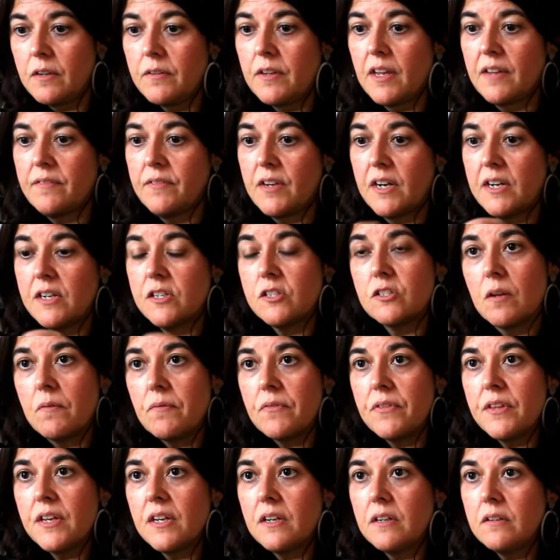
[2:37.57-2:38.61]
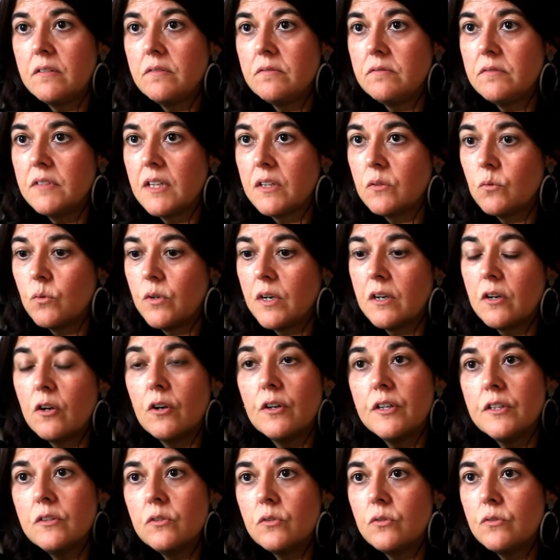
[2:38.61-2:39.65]
and there is something that we are
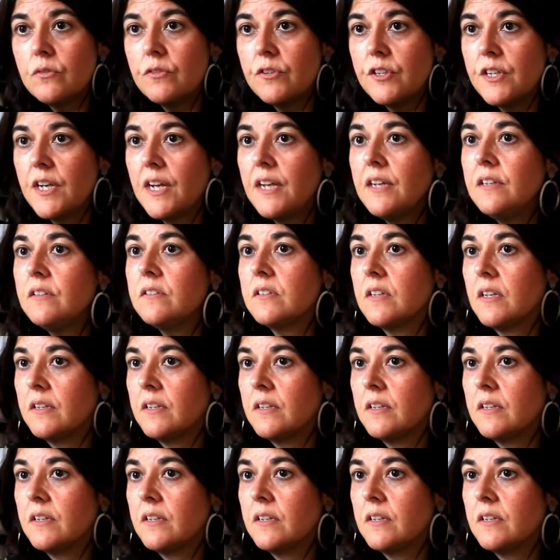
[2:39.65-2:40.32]
going to create